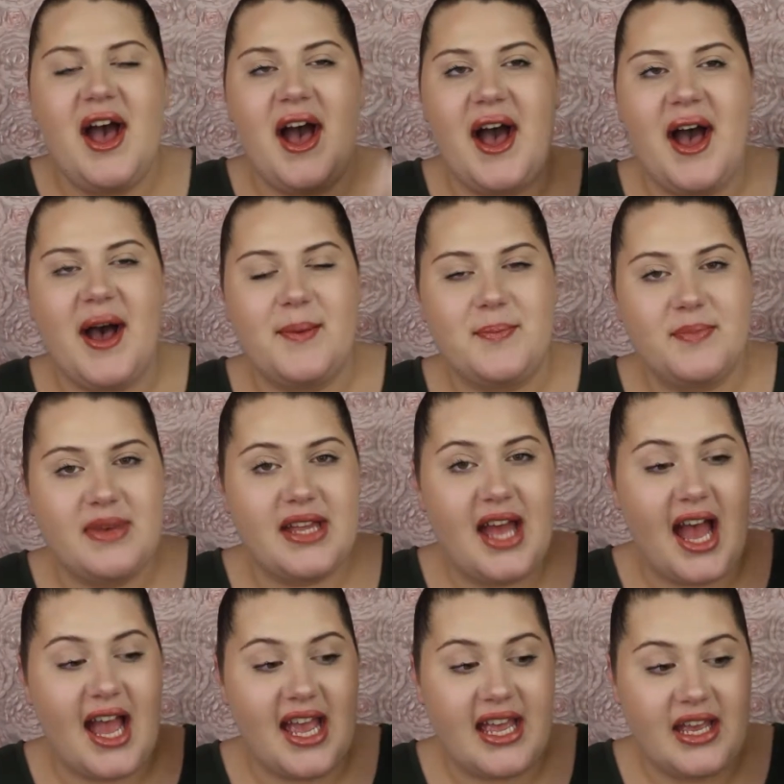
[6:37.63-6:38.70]
Um, but
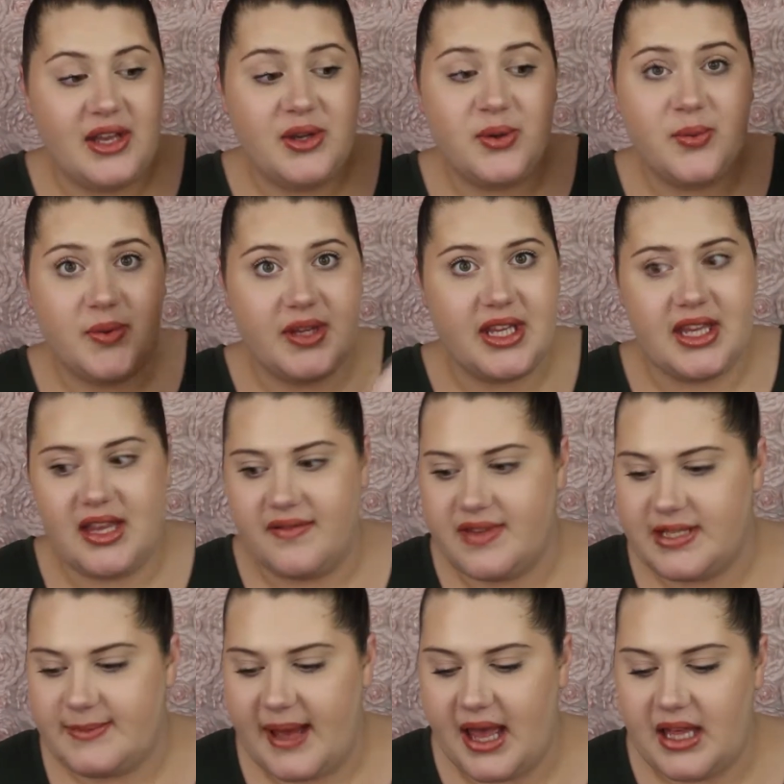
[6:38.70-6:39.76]
I really love
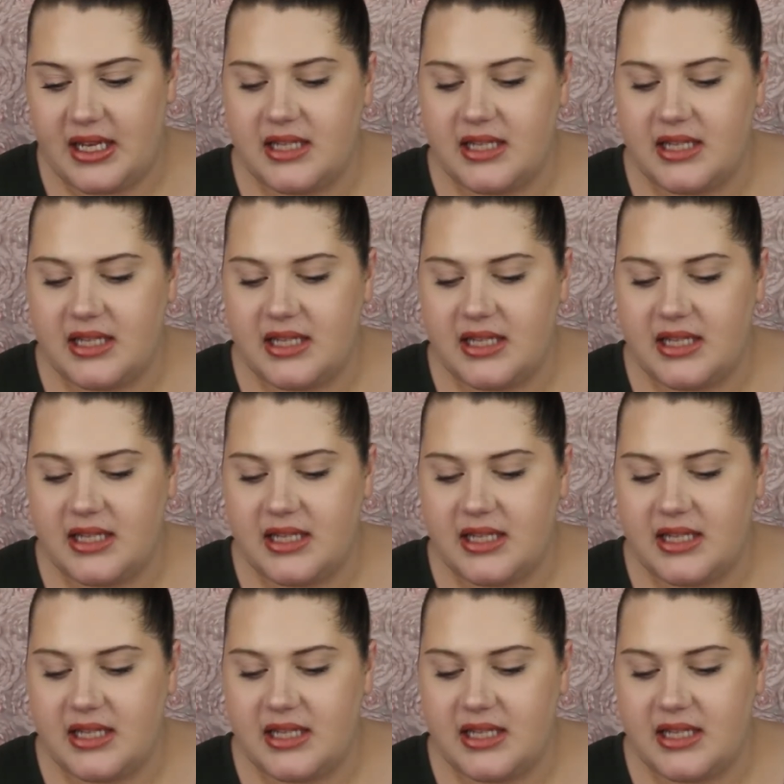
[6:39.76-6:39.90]
this palette,